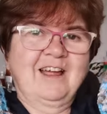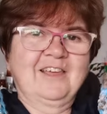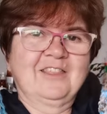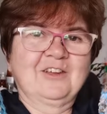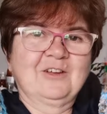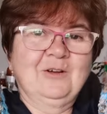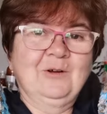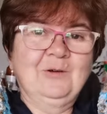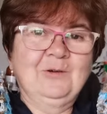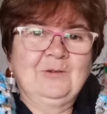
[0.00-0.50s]

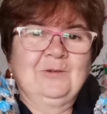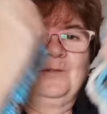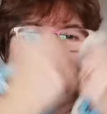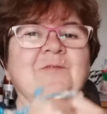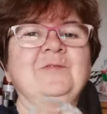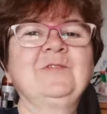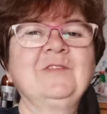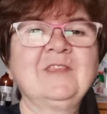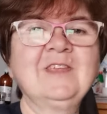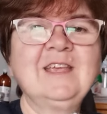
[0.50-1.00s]
rather cool.
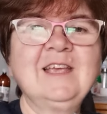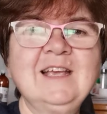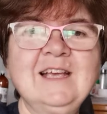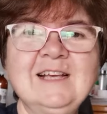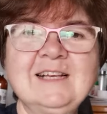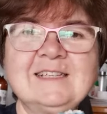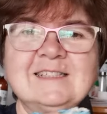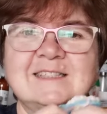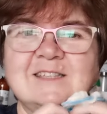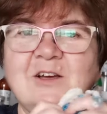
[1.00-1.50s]

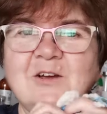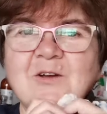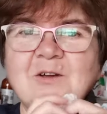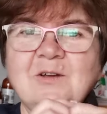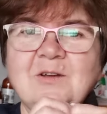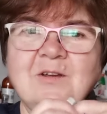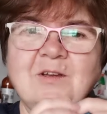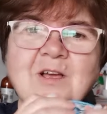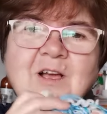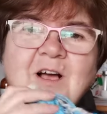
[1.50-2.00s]

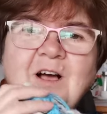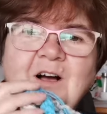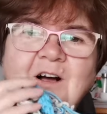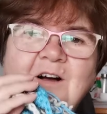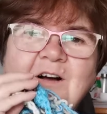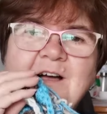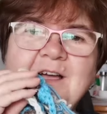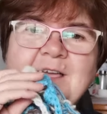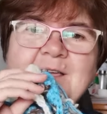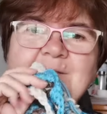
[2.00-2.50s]
So
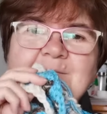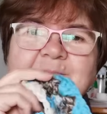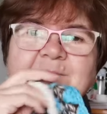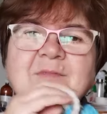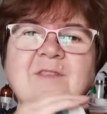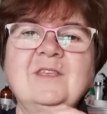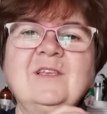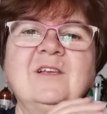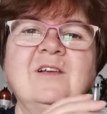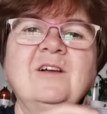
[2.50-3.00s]

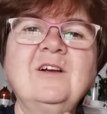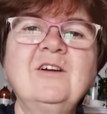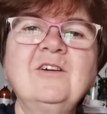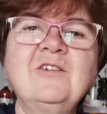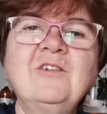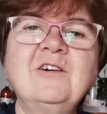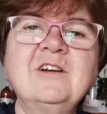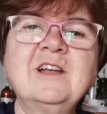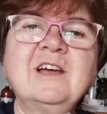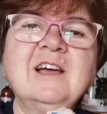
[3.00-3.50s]
I'm
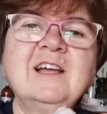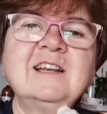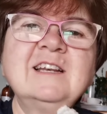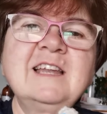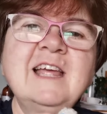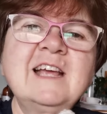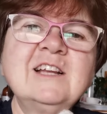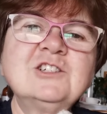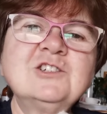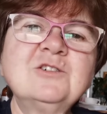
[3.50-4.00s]
got a
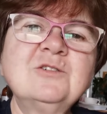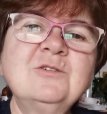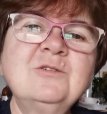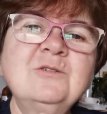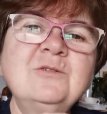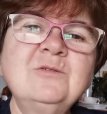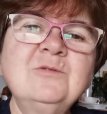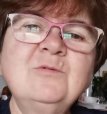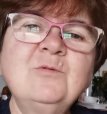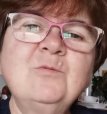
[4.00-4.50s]

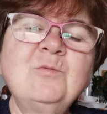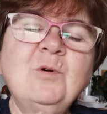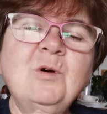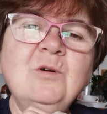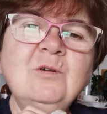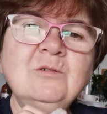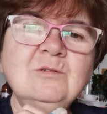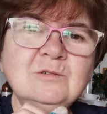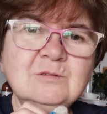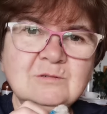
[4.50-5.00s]
natural
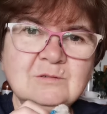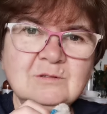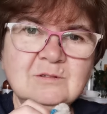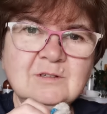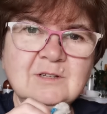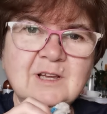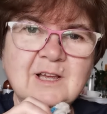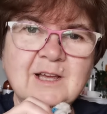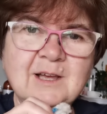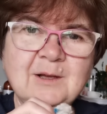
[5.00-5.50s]
wool,
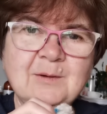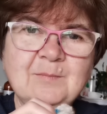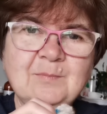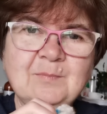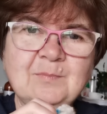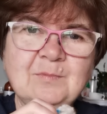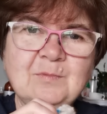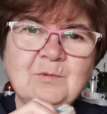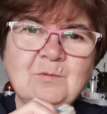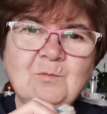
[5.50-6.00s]

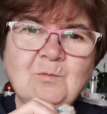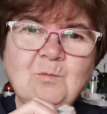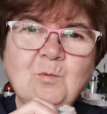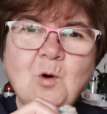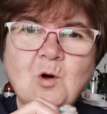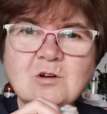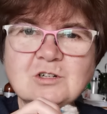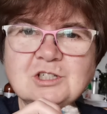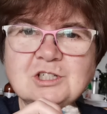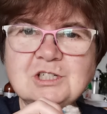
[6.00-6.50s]

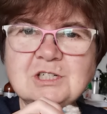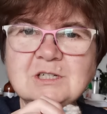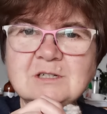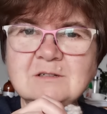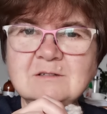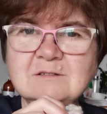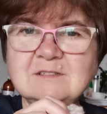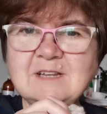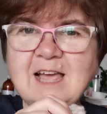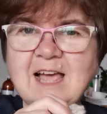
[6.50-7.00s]
washed,
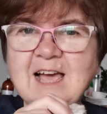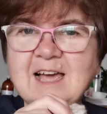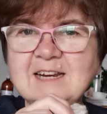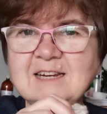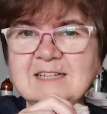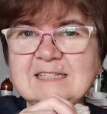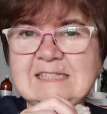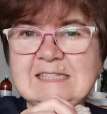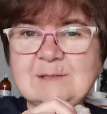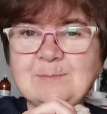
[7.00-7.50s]

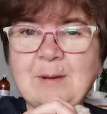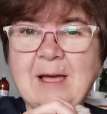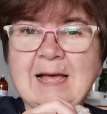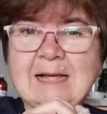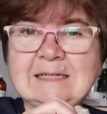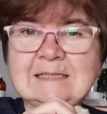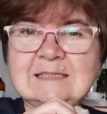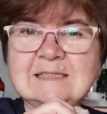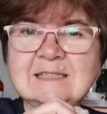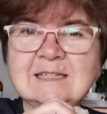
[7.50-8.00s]
carded,
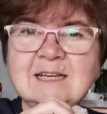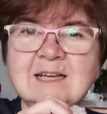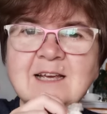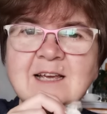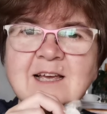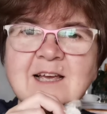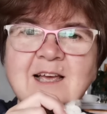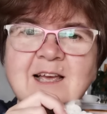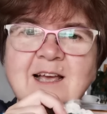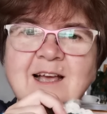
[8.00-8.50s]
spun.
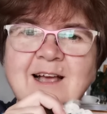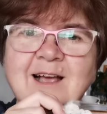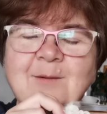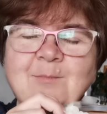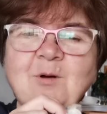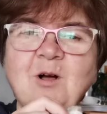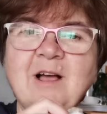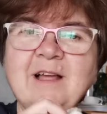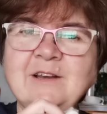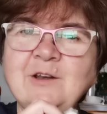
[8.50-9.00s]

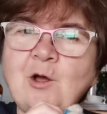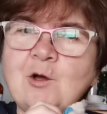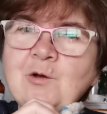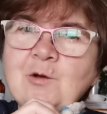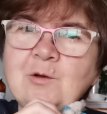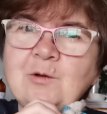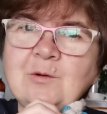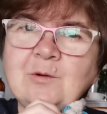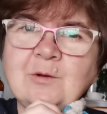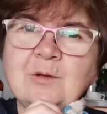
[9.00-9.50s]
I
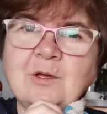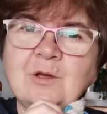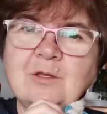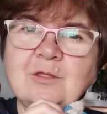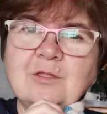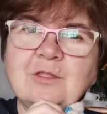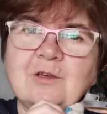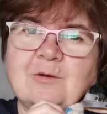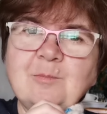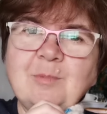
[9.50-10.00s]
know
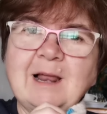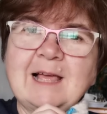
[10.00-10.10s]
the